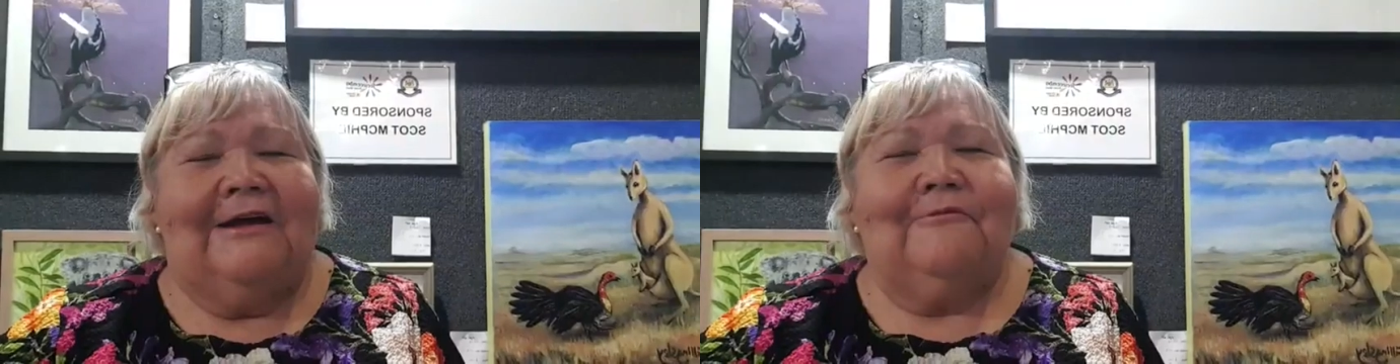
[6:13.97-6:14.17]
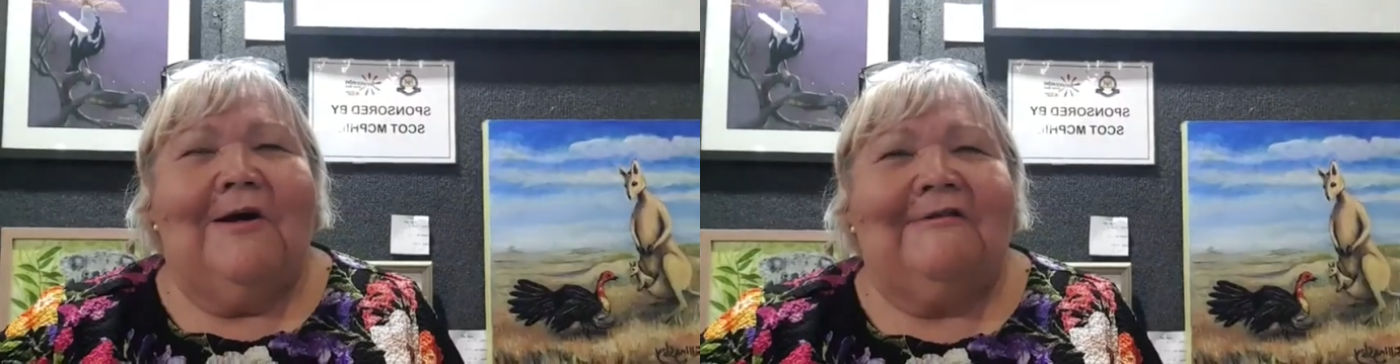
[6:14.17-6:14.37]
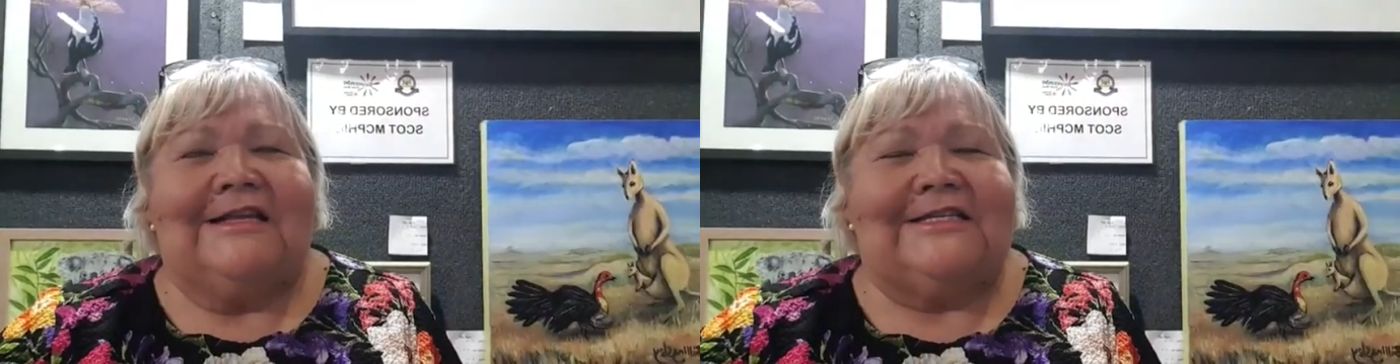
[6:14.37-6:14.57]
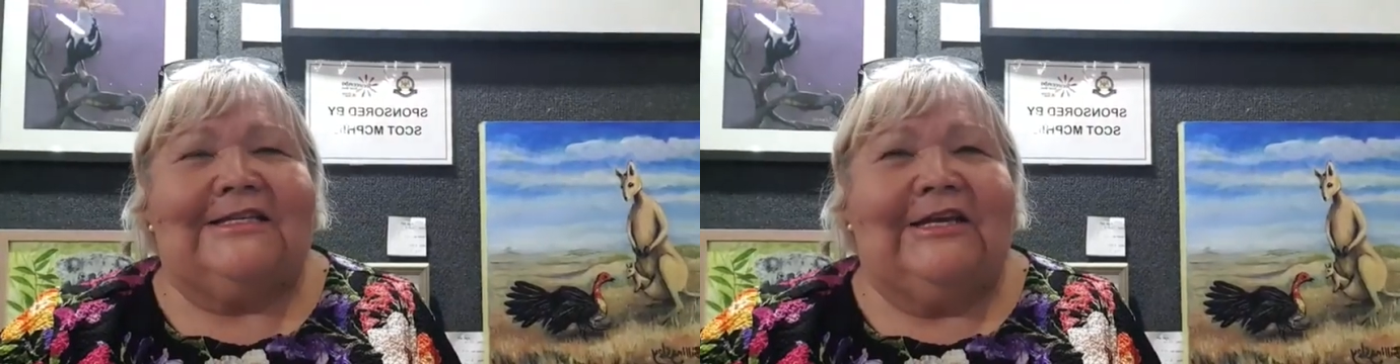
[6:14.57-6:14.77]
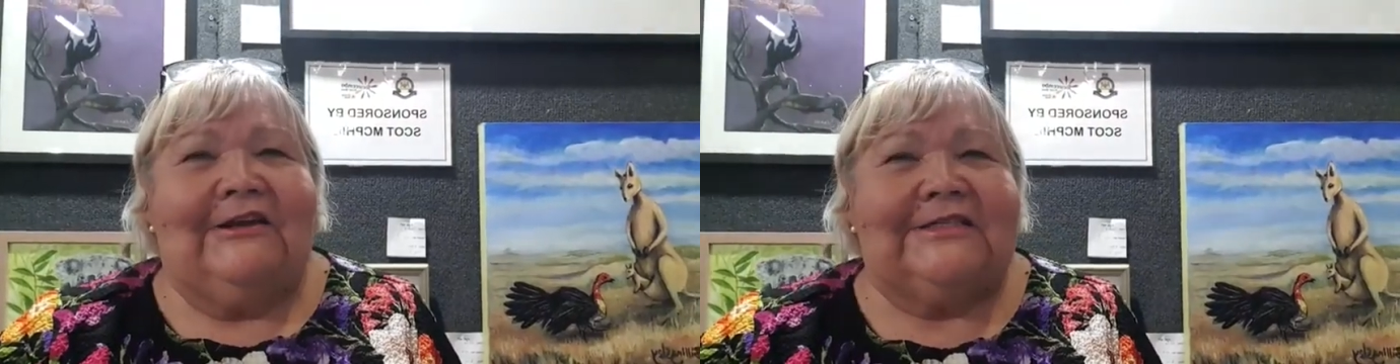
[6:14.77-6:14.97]
Warren
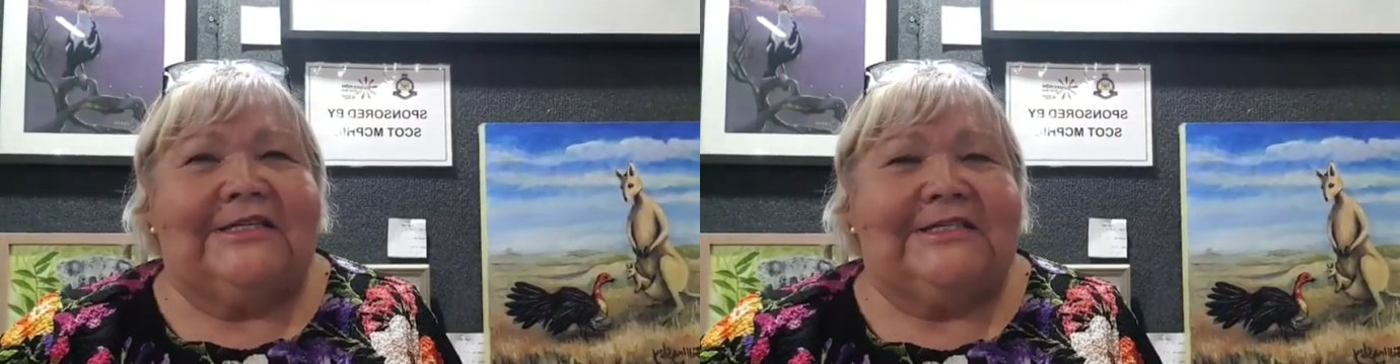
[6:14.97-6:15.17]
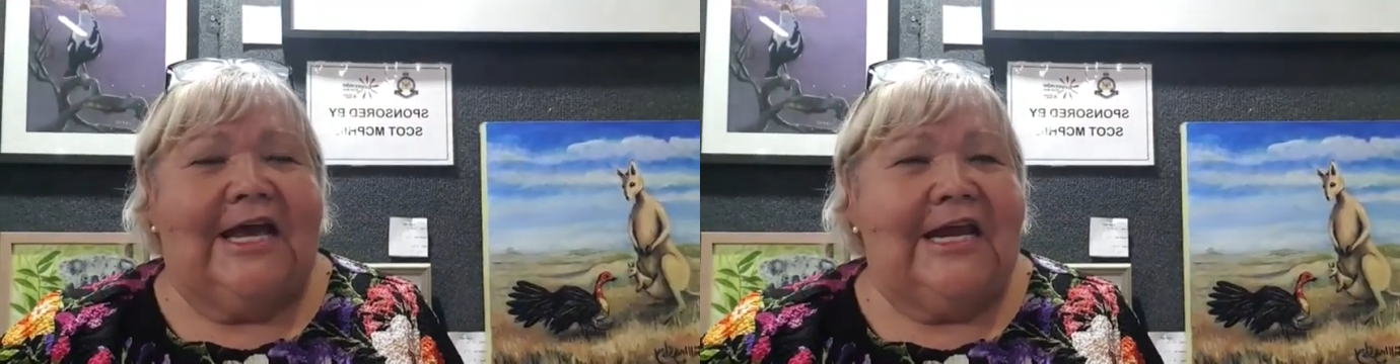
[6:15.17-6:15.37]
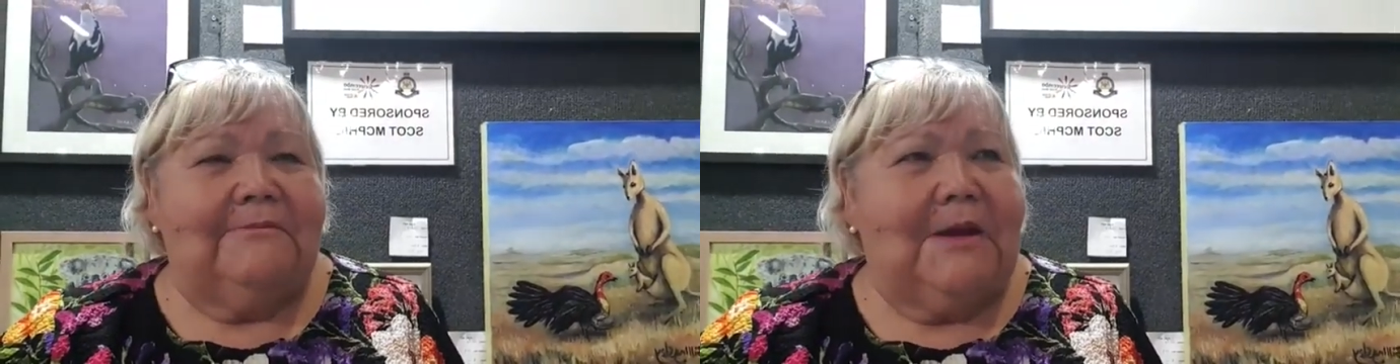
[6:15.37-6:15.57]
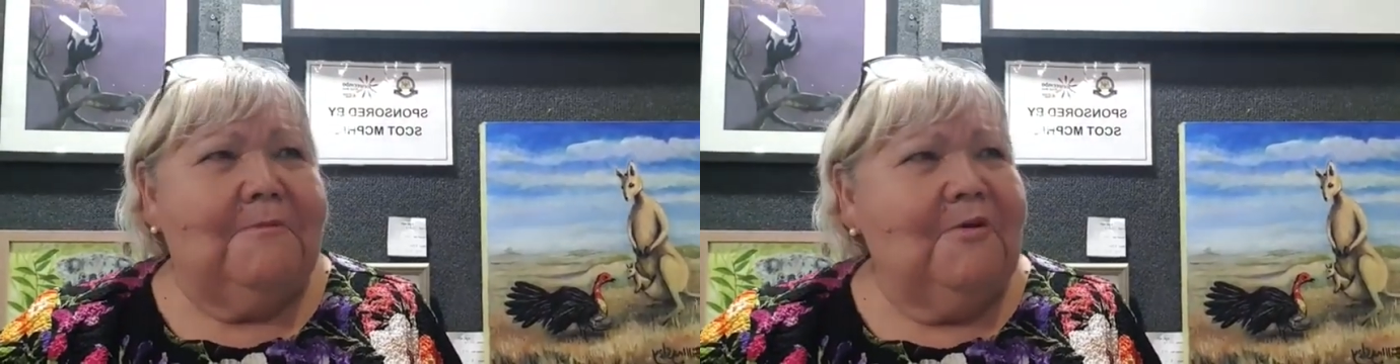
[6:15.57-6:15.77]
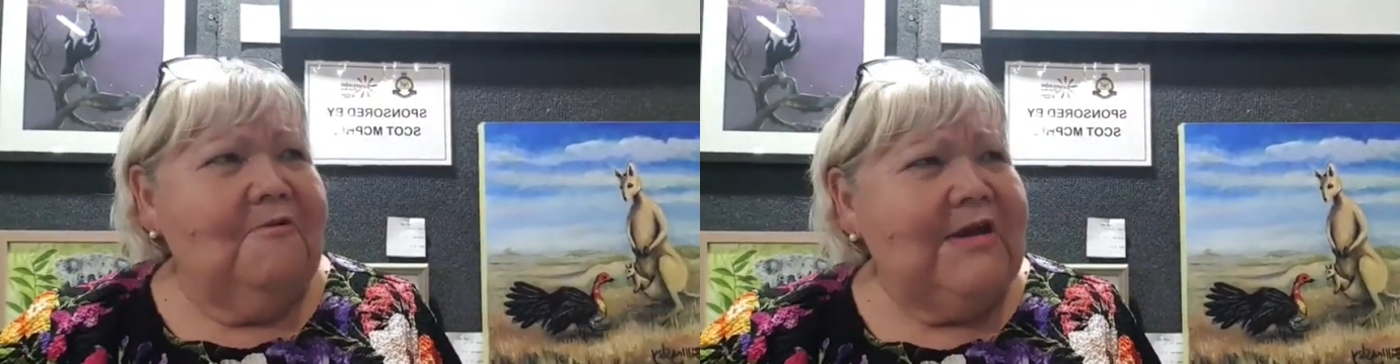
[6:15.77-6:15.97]
used to say to me,
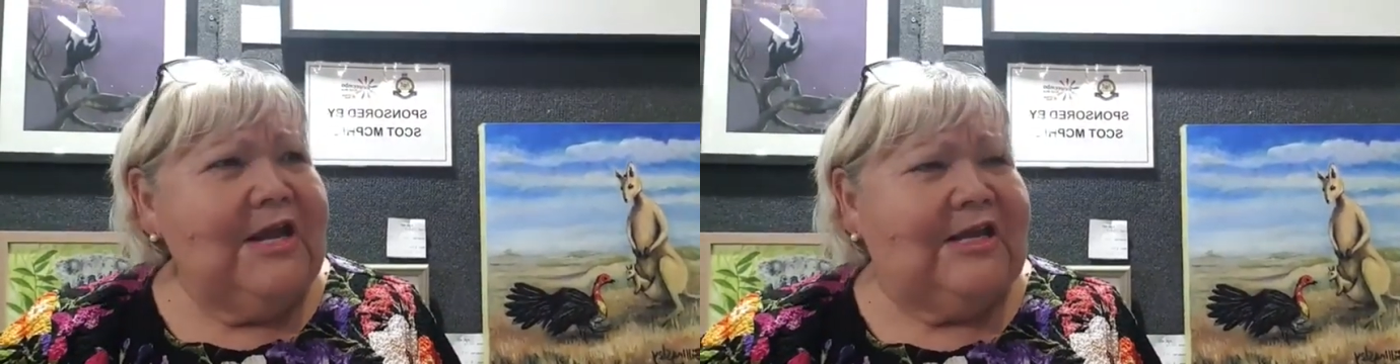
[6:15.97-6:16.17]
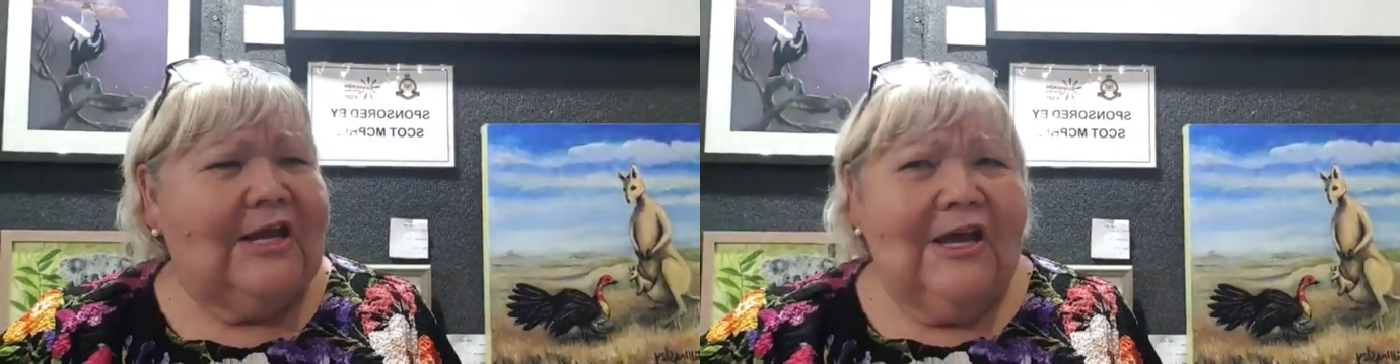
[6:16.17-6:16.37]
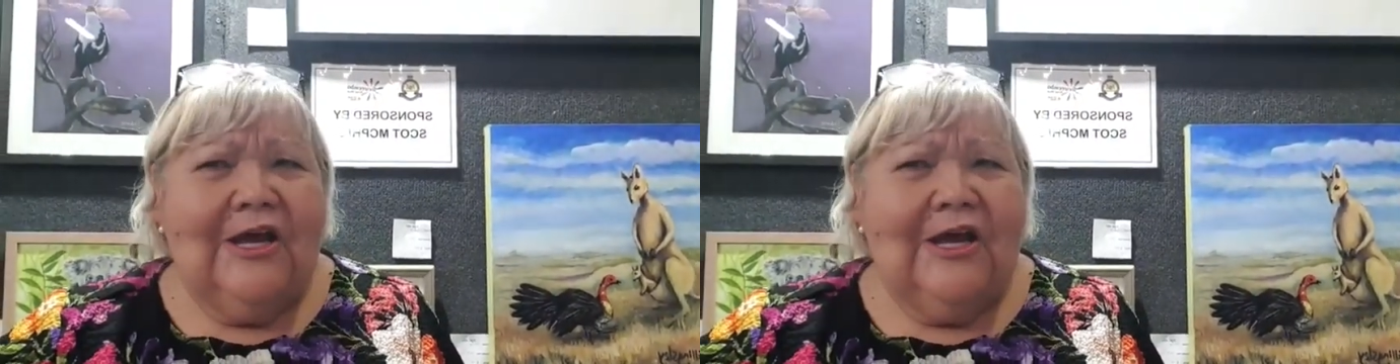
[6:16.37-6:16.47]
"Maree,